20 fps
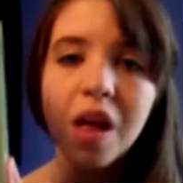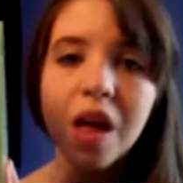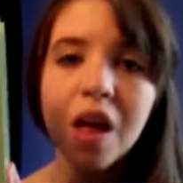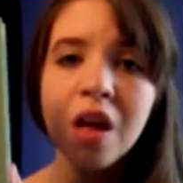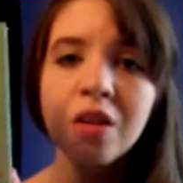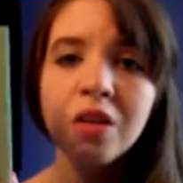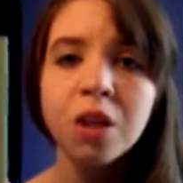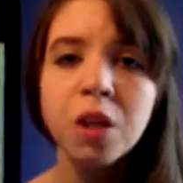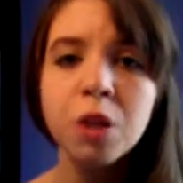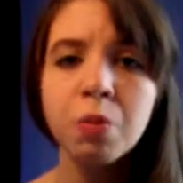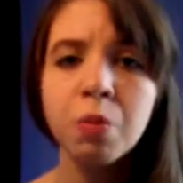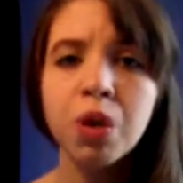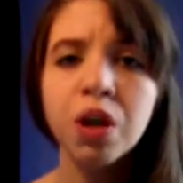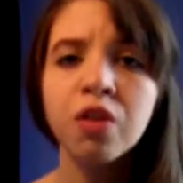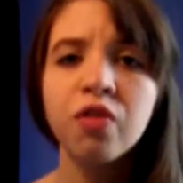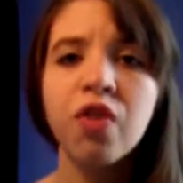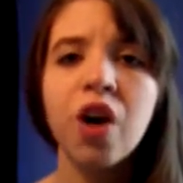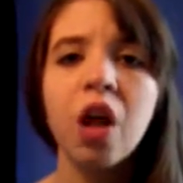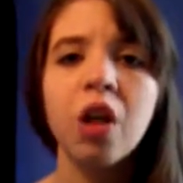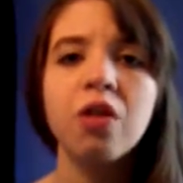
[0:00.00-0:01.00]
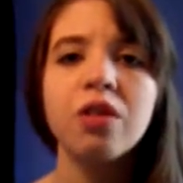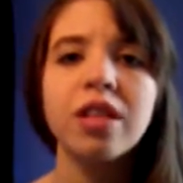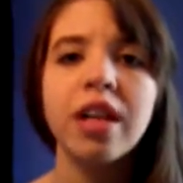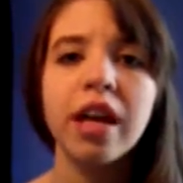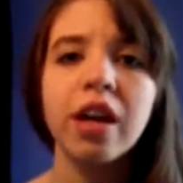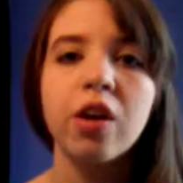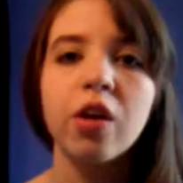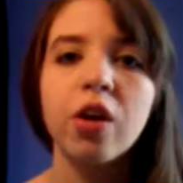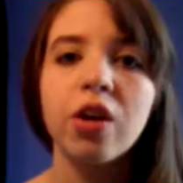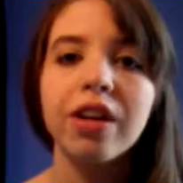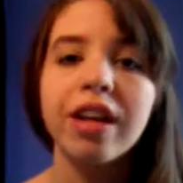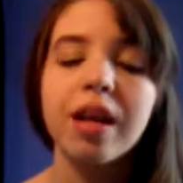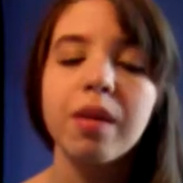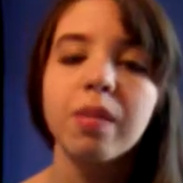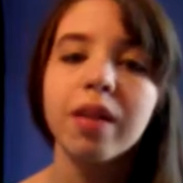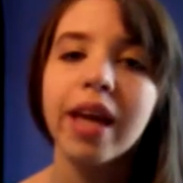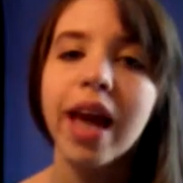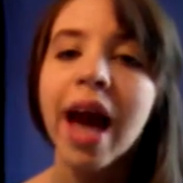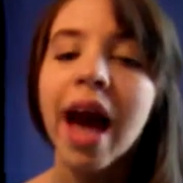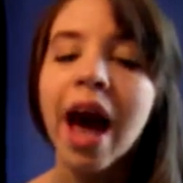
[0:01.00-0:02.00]
This book follows a girl named
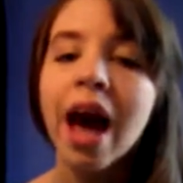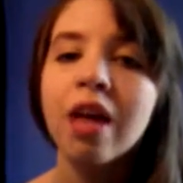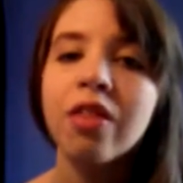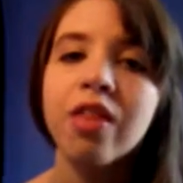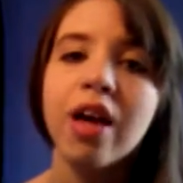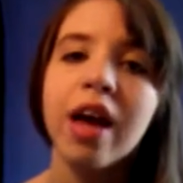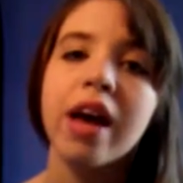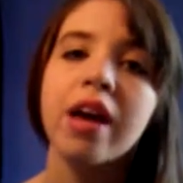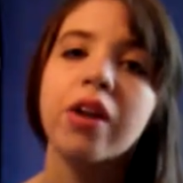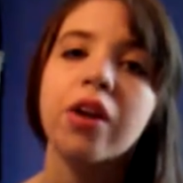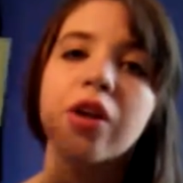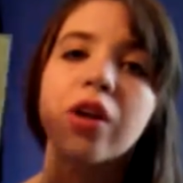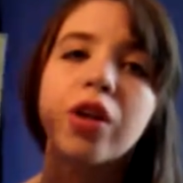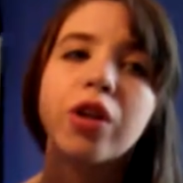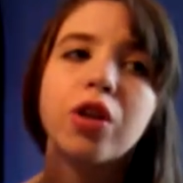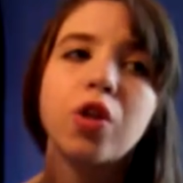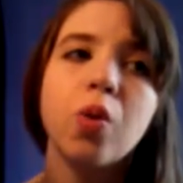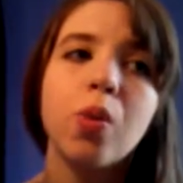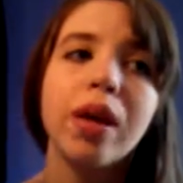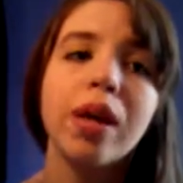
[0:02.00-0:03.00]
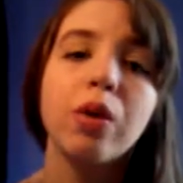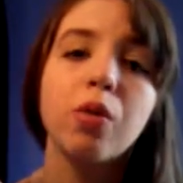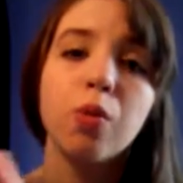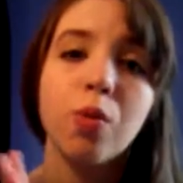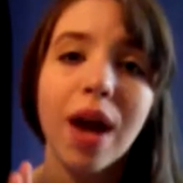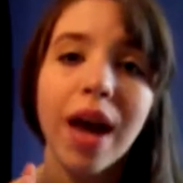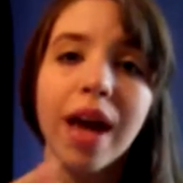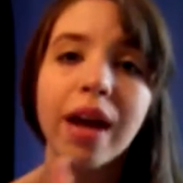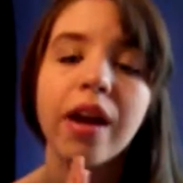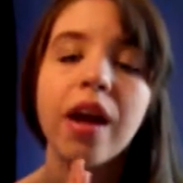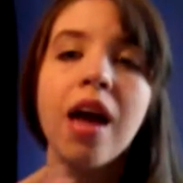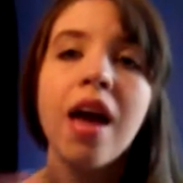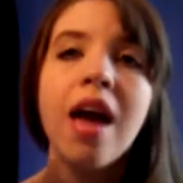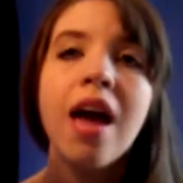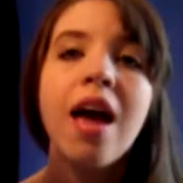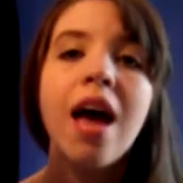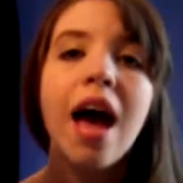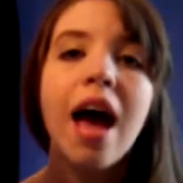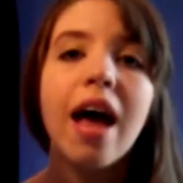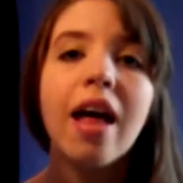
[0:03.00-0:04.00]
Kath and her twin Ren,
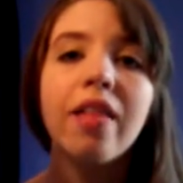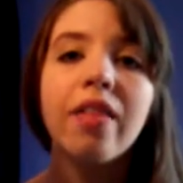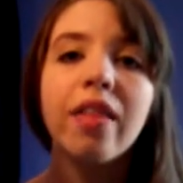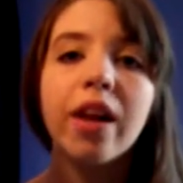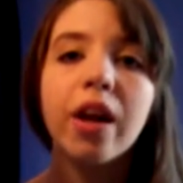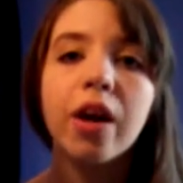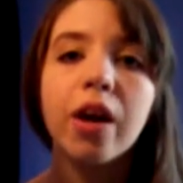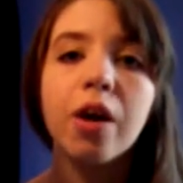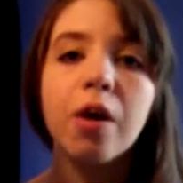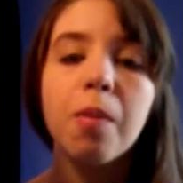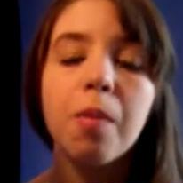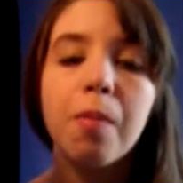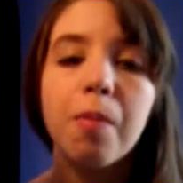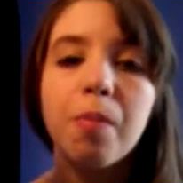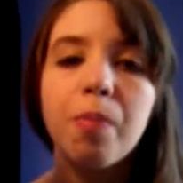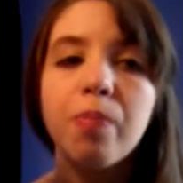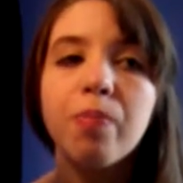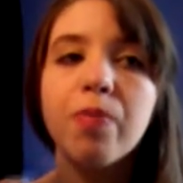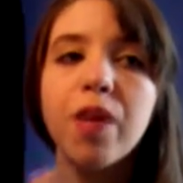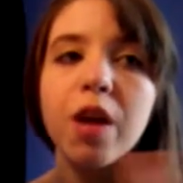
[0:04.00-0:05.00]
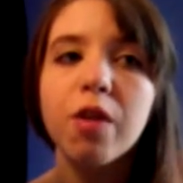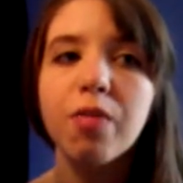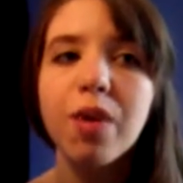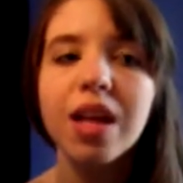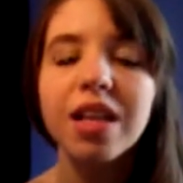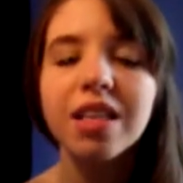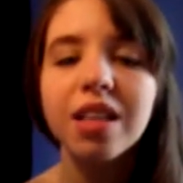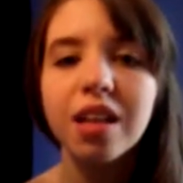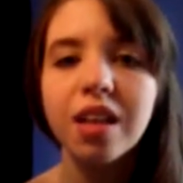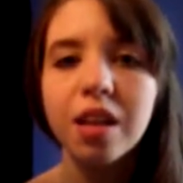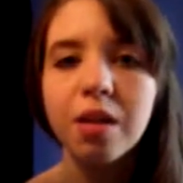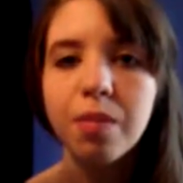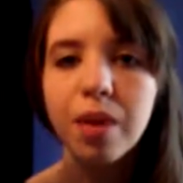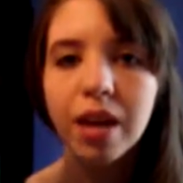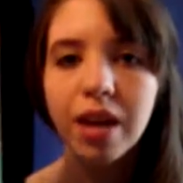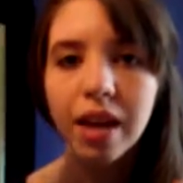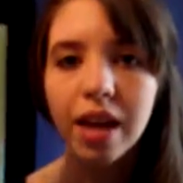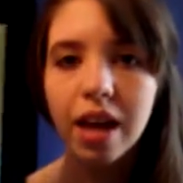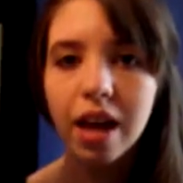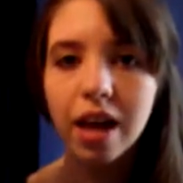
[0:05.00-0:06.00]
and they've basically been
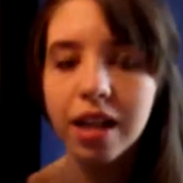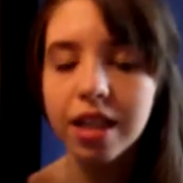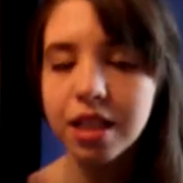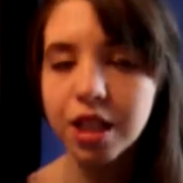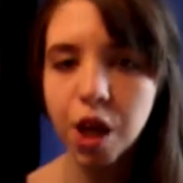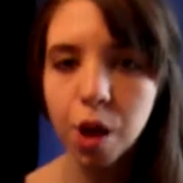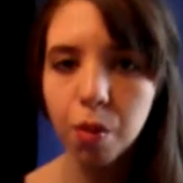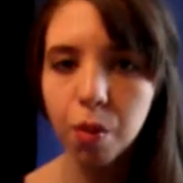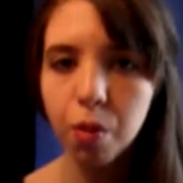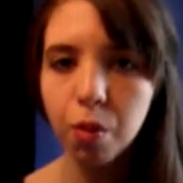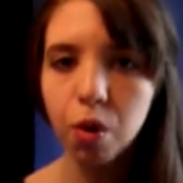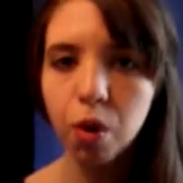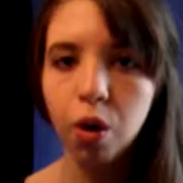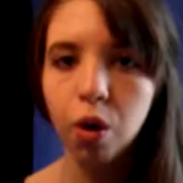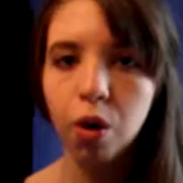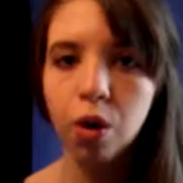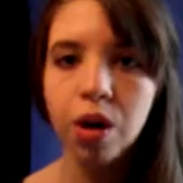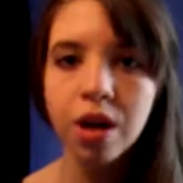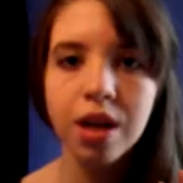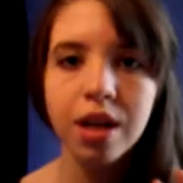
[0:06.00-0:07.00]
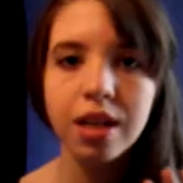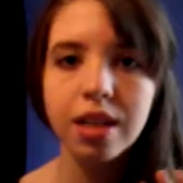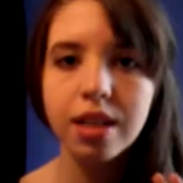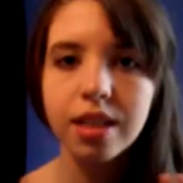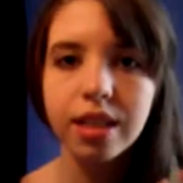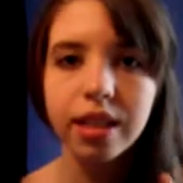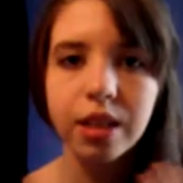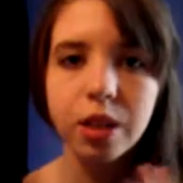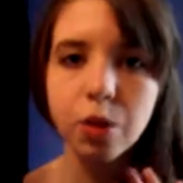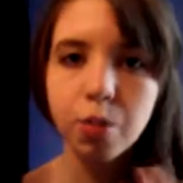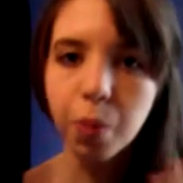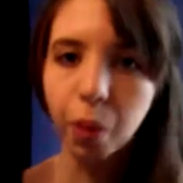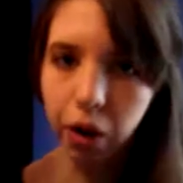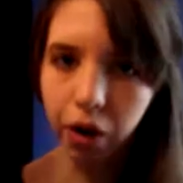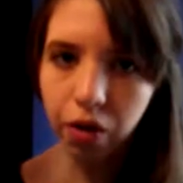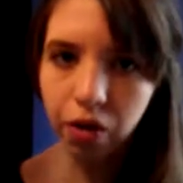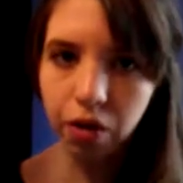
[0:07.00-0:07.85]
inseparable since birth.